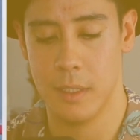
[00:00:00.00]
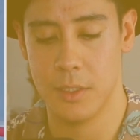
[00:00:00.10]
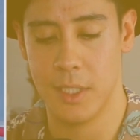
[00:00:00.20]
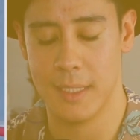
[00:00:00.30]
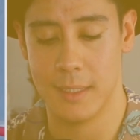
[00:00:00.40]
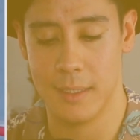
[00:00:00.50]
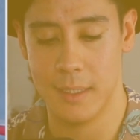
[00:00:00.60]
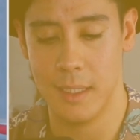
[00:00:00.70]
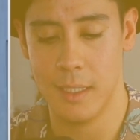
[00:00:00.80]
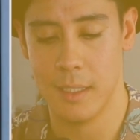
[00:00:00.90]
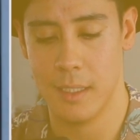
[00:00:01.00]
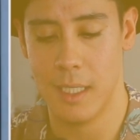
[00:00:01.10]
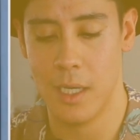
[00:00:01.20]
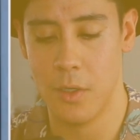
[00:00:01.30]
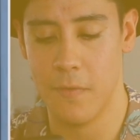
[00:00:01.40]
as you guys can see.
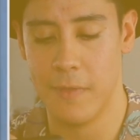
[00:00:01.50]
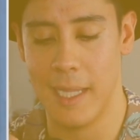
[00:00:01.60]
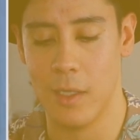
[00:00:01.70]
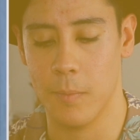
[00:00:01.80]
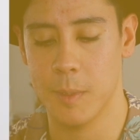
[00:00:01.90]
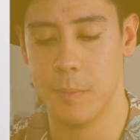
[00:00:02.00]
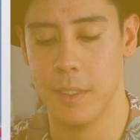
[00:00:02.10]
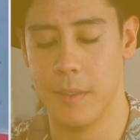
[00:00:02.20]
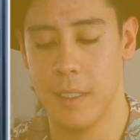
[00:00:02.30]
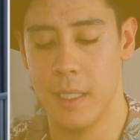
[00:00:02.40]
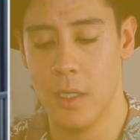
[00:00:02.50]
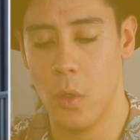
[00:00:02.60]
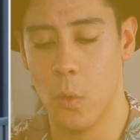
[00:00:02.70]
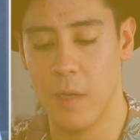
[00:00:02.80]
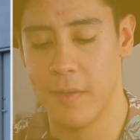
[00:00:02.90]
I don't know if that helped, but,
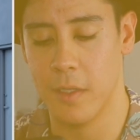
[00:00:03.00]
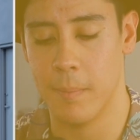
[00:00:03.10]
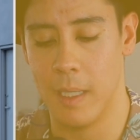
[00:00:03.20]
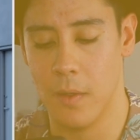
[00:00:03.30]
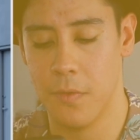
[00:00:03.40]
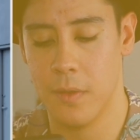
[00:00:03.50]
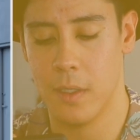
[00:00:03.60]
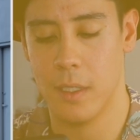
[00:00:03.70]
or even on the mouth.